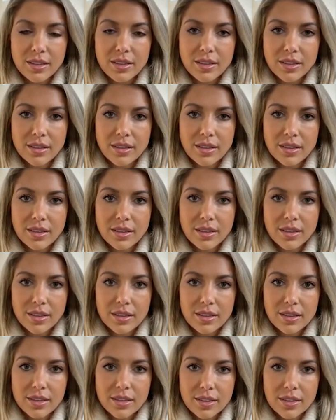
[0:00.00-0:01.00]

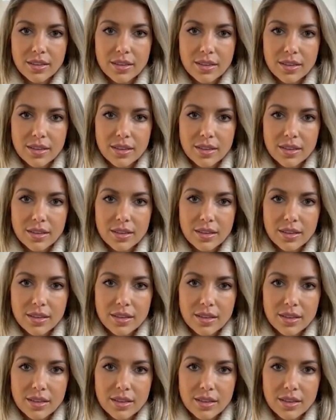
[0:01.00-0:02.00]

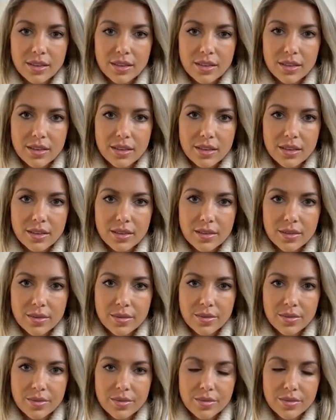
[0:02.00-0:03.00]

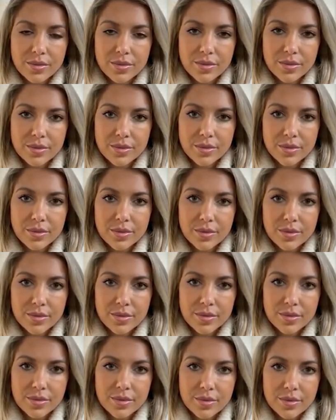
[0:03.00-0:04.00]

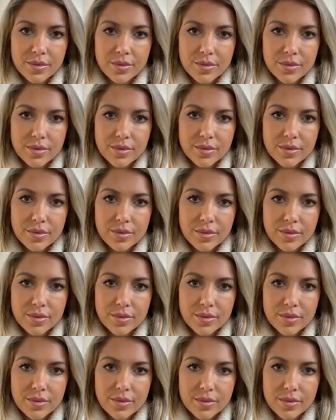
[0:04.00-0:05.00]

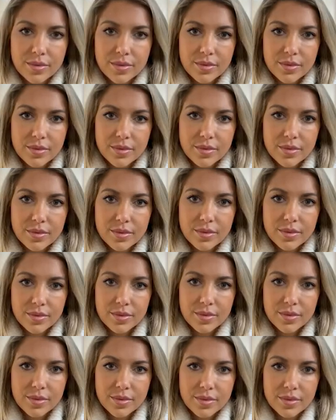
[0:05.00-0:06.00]
(silent)